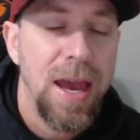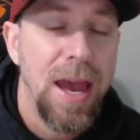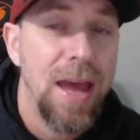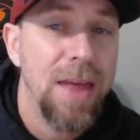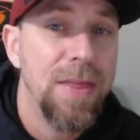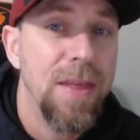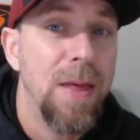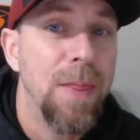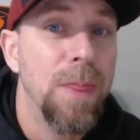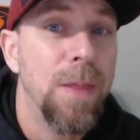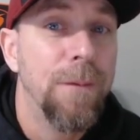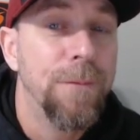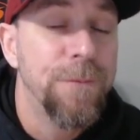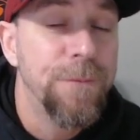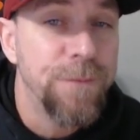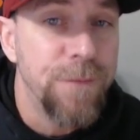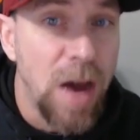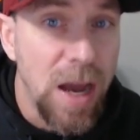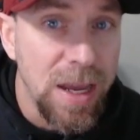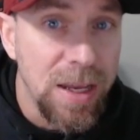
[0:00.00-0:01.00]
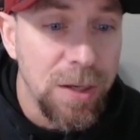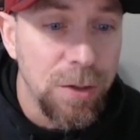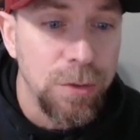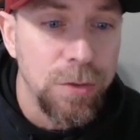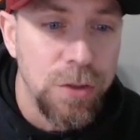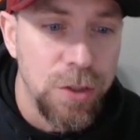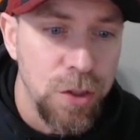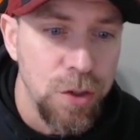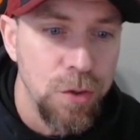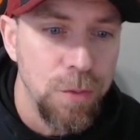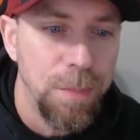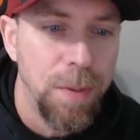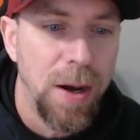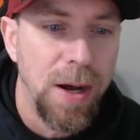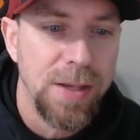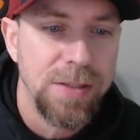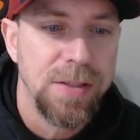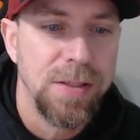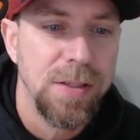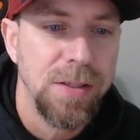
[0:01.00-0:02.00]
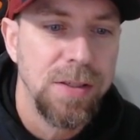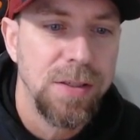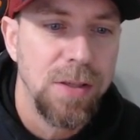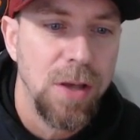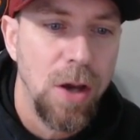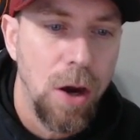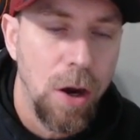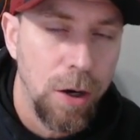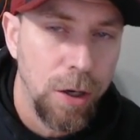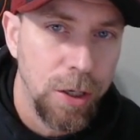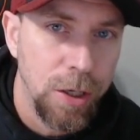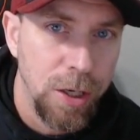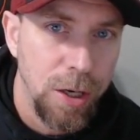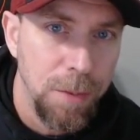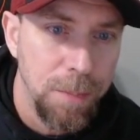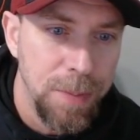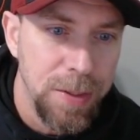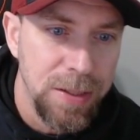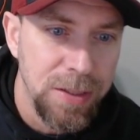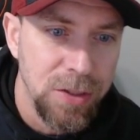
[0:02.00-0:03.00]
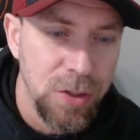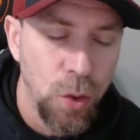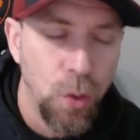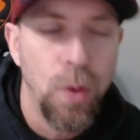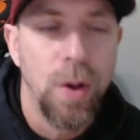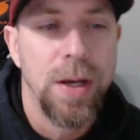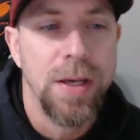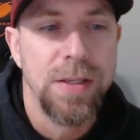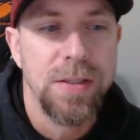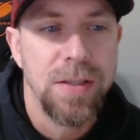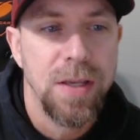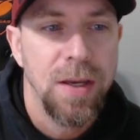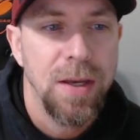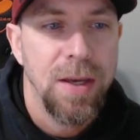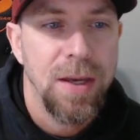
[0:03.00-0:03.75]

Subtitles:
And then the final 2 bosses are going to be toys.